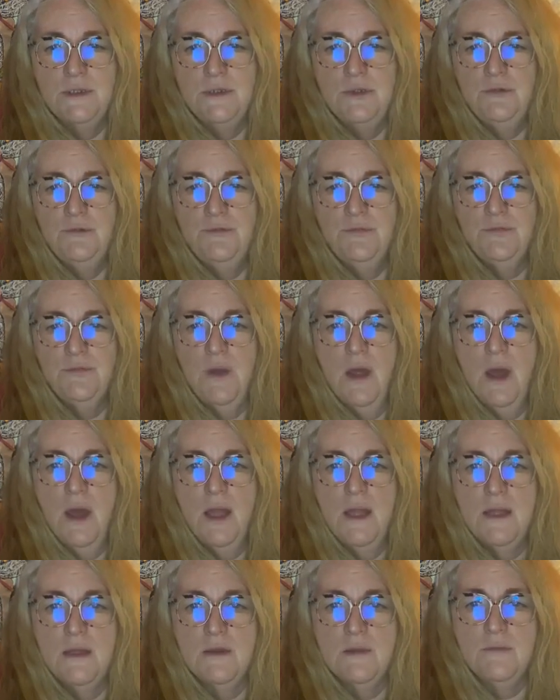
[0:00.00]
You
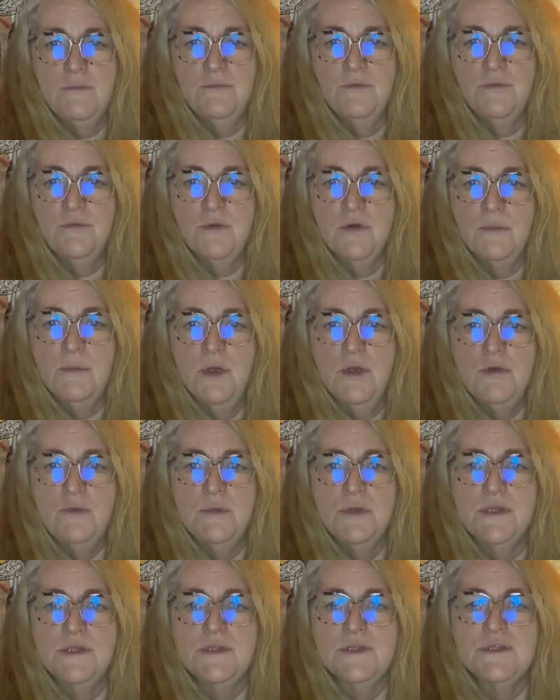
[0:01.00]
fly them for a
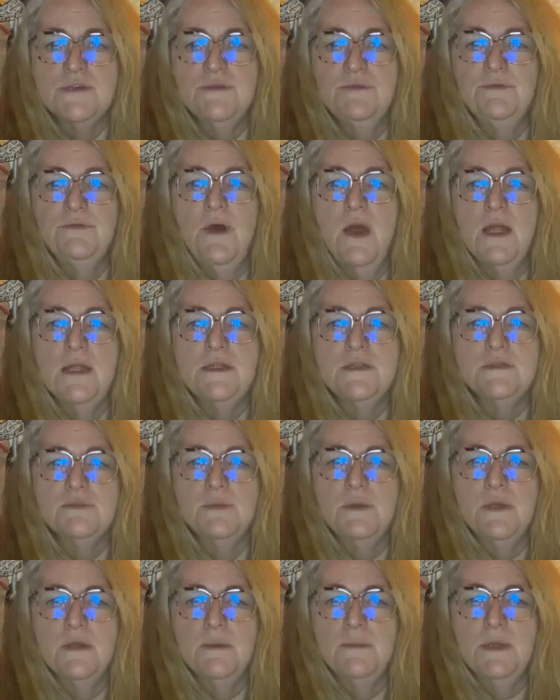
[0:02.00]
moment to fight
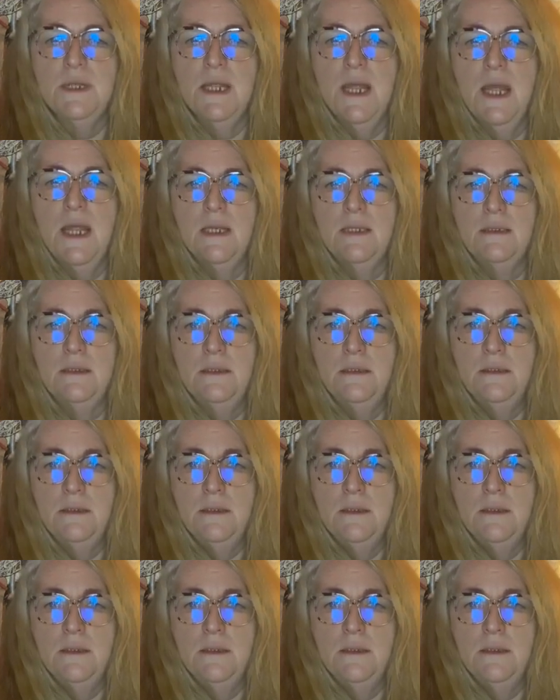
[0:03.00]
with them again.